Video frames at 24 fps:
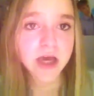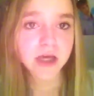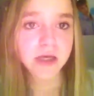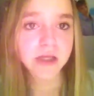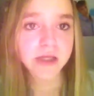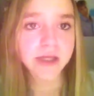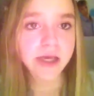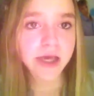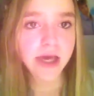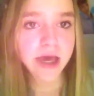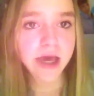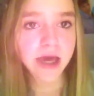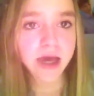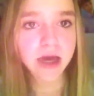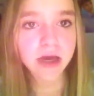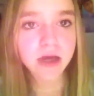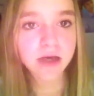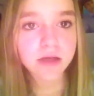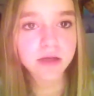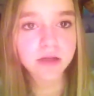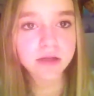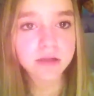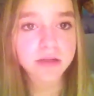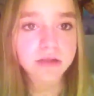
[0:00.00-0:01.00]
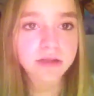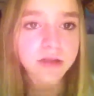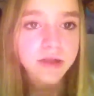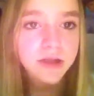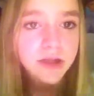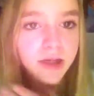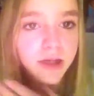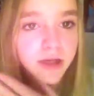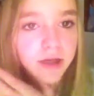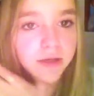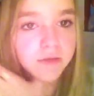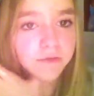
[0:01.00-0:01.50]
Yeah. And
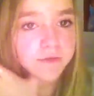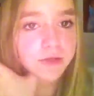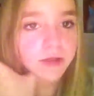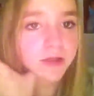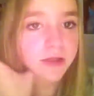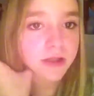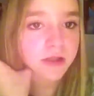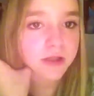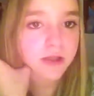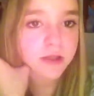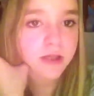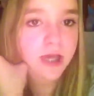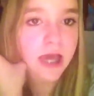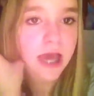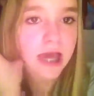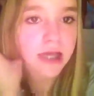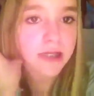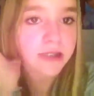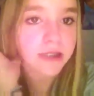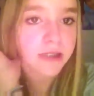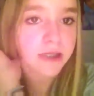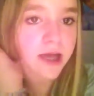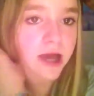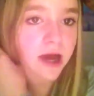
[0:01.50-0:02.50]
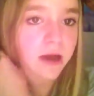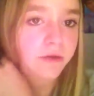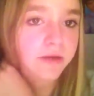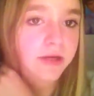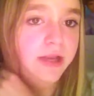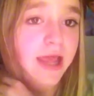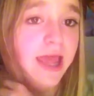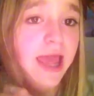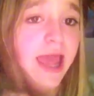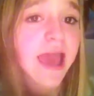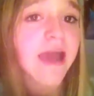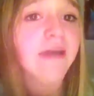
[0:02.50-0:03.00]
I have to, like, act it out and
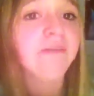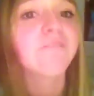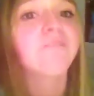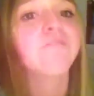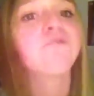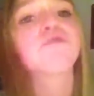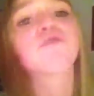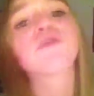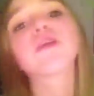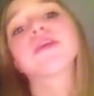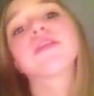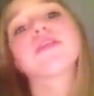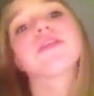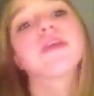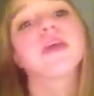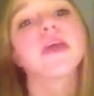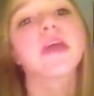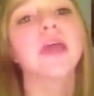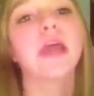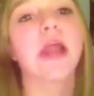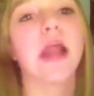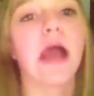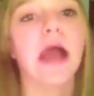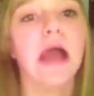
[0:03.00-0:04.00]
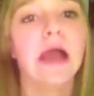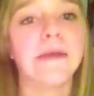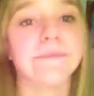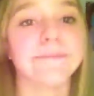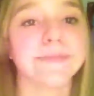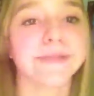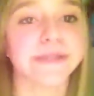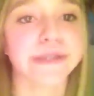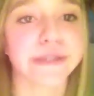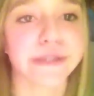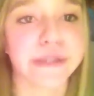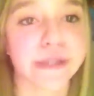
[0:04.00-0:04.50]
everything. I'm
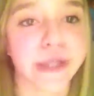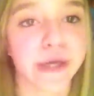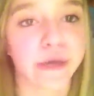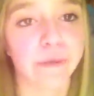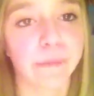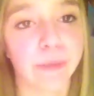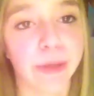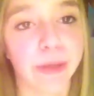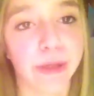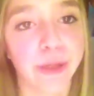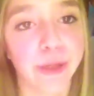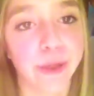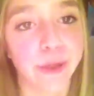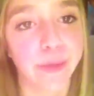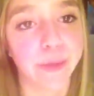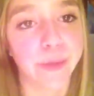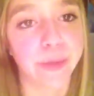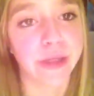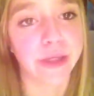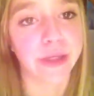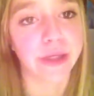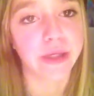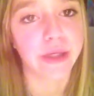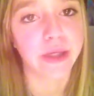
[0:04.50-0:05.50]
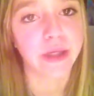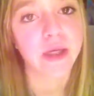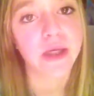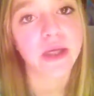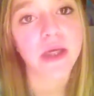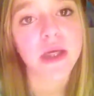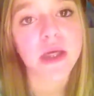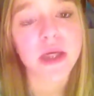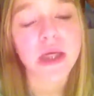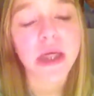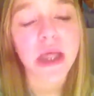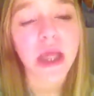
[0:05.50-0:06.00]
just so pooped.
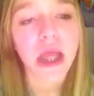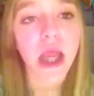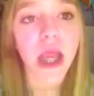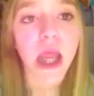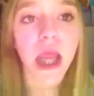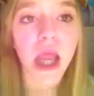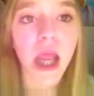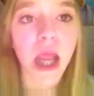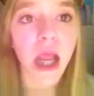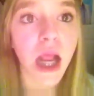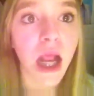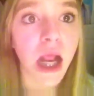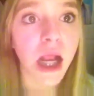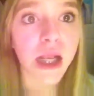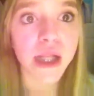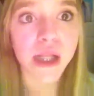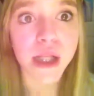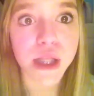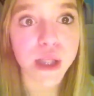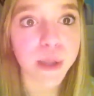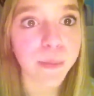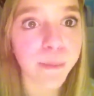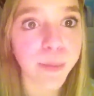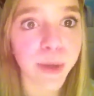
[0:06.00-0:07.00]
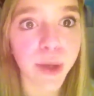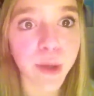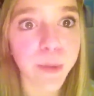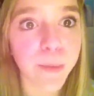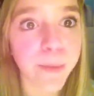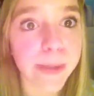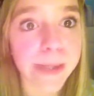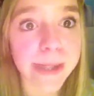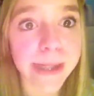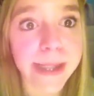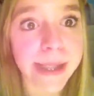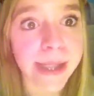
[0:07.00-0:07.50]
Just
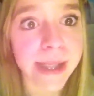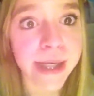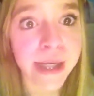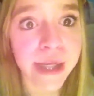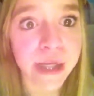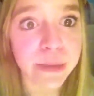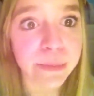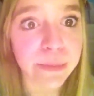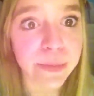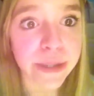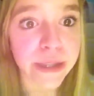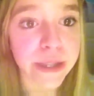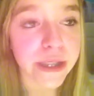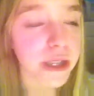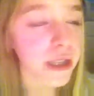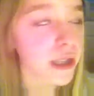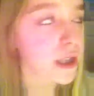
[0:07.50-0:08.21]
poopy in the doopy.